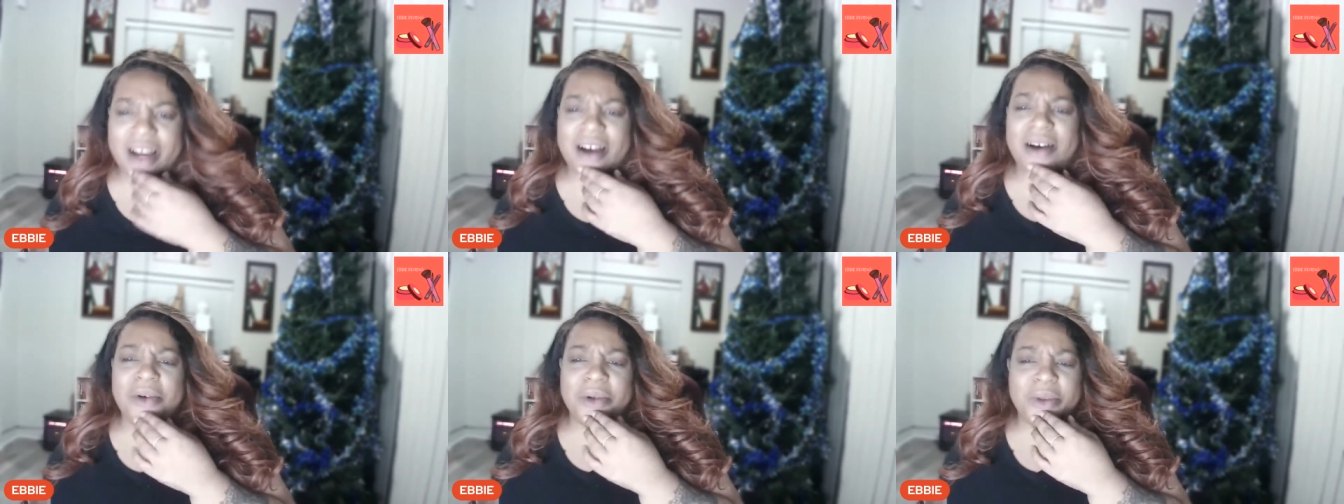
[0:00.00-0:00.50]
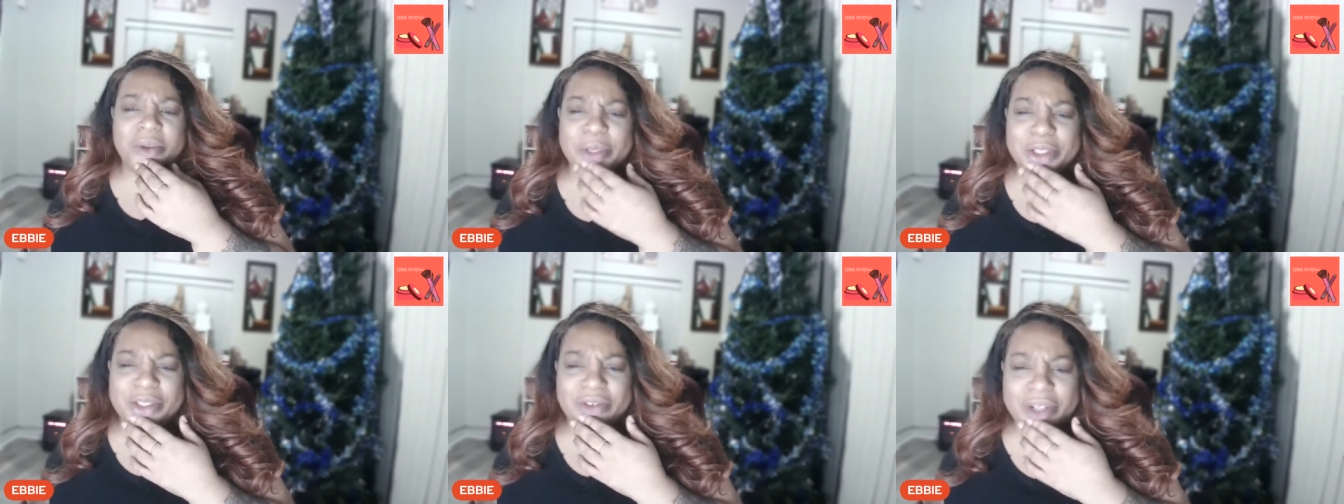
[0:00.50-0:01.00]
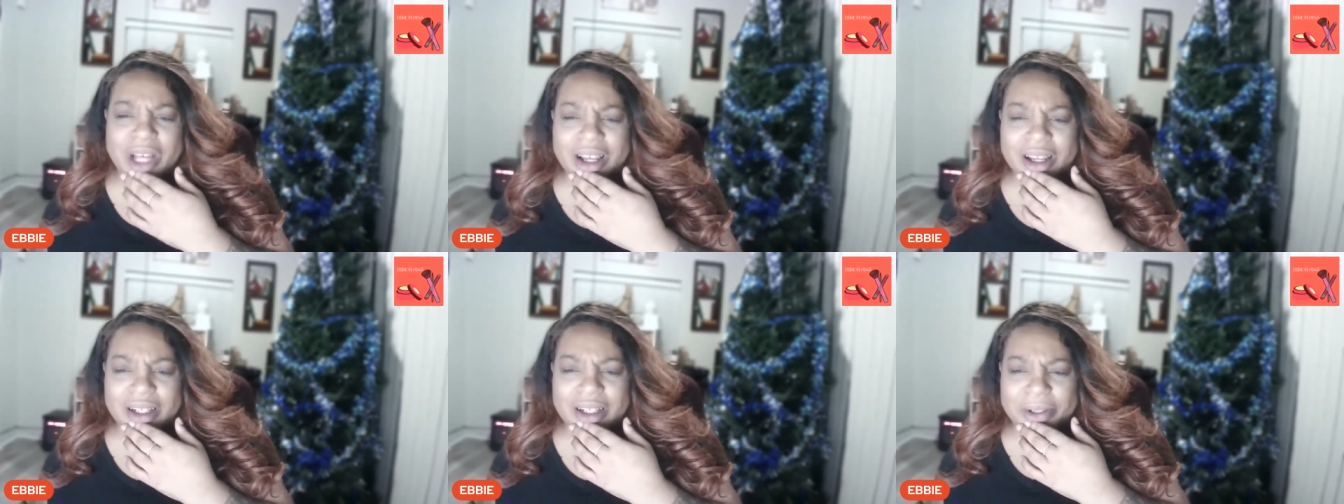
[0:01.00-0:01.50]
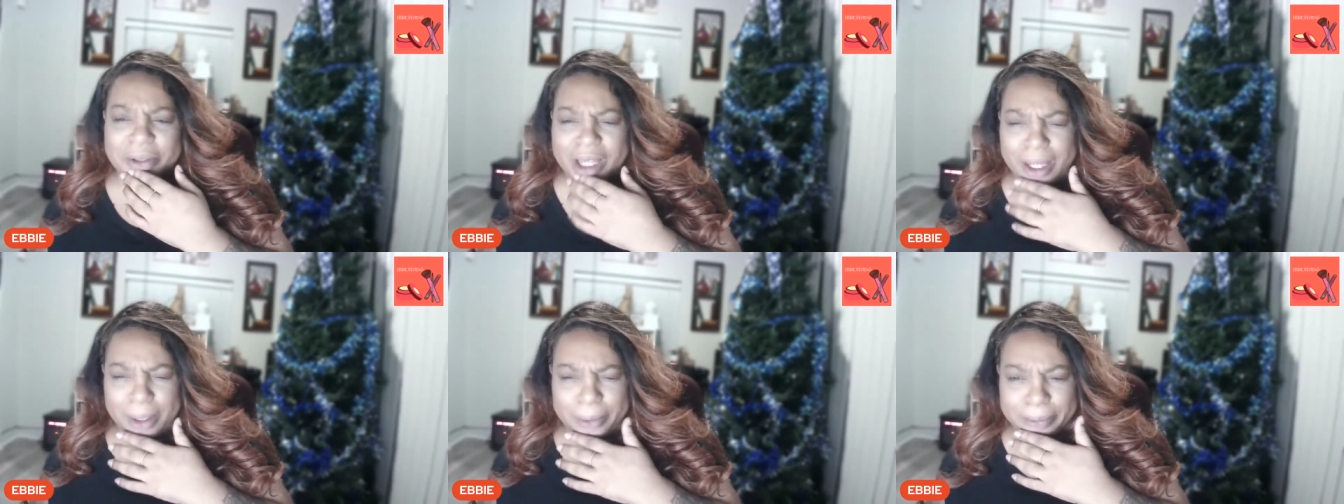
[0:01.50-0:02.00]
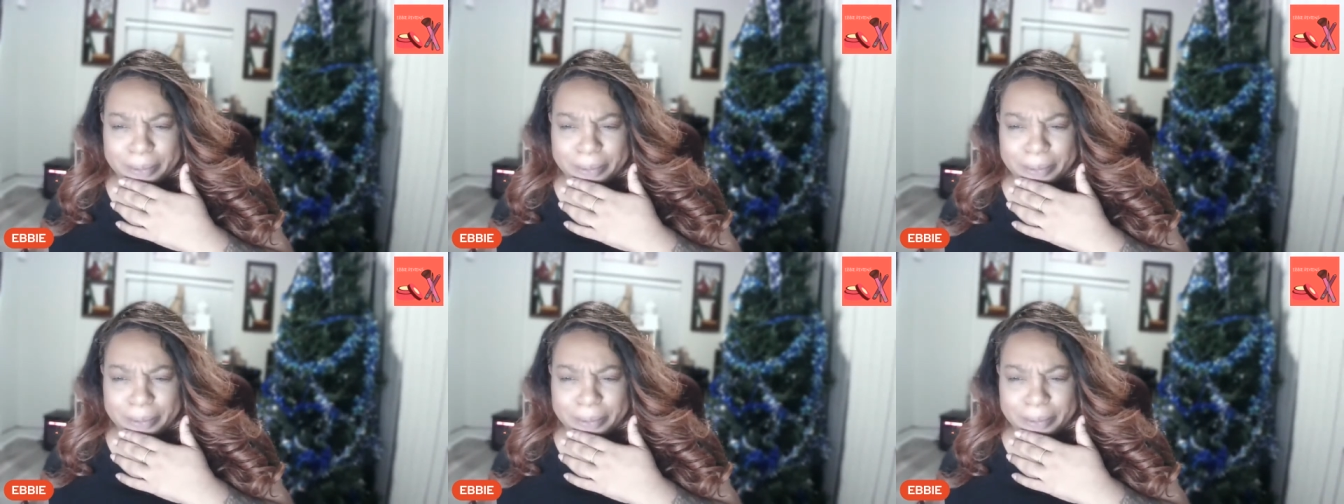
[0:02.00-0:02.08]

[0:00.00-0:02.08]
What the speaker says: oh, merciful God. Okay.